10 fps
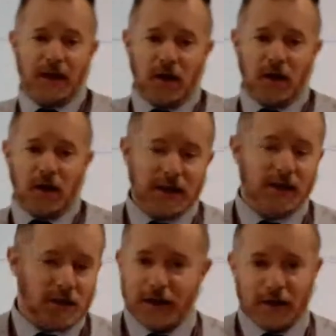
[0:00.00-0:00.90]
that I
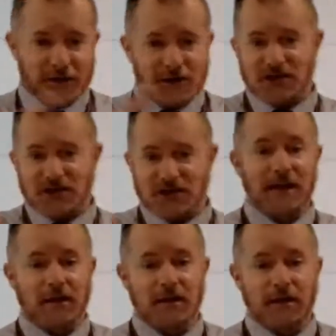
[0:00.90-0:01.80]
just said, you know,
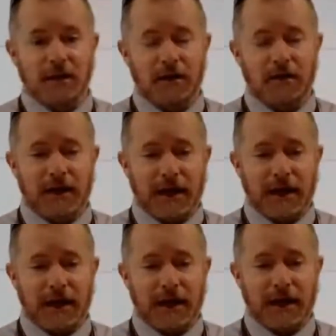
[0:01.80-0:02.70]
that augmented
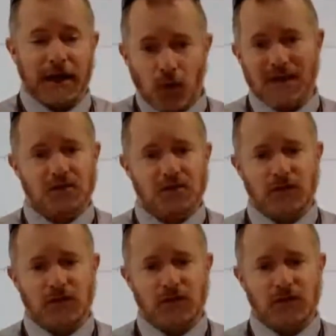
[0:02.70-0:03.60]
reality in the
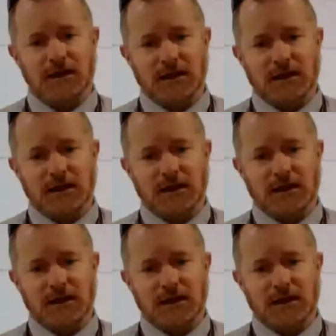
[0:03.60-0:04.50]
t-shirts and
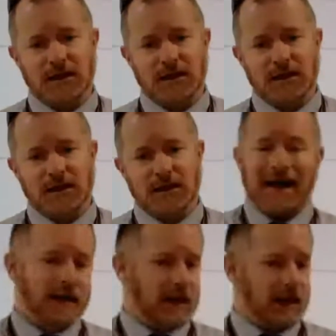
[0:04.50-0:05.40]
the
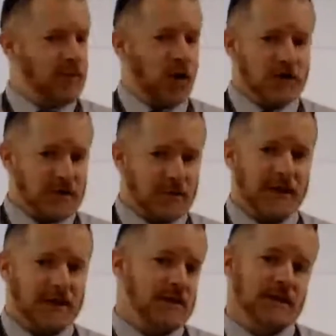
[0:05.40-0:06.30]
marketing
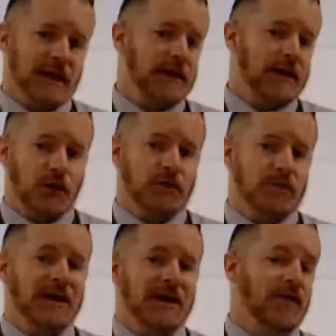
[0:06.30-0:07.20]
possibilities that there could
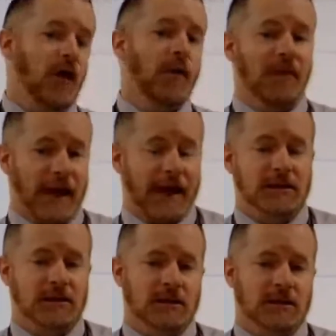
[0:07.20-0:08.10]
be from that.
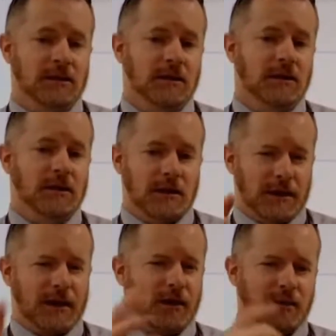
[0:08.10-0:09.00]
That
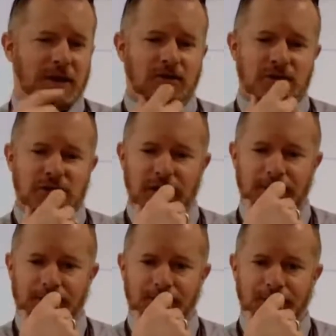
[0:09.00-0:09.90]
could be interesting.
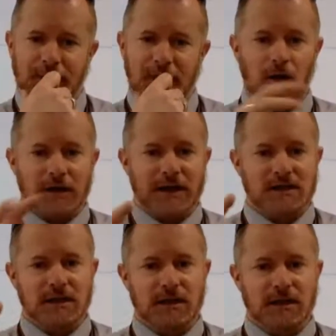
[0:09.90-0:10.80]
I'll need
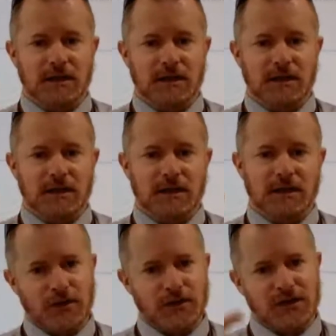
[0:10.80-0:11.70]
to do some
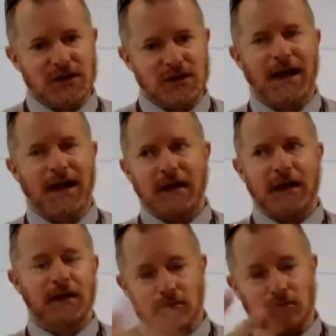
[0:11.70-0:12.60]
research into how they
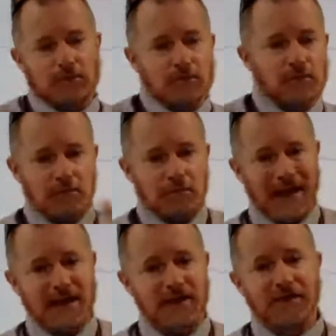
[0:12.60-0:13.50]

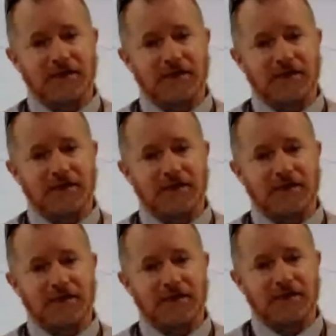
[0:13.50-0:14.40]
manufacture the
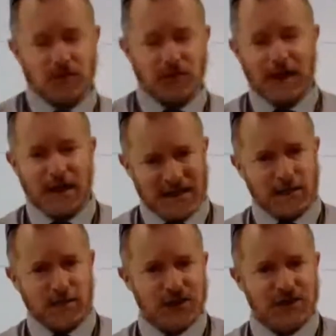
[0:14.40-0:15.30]
augmented reality
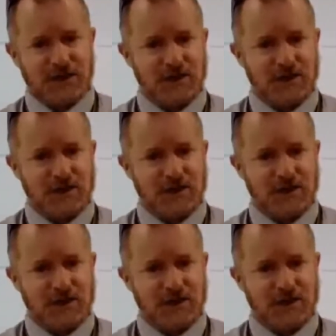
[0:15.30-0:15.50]
images,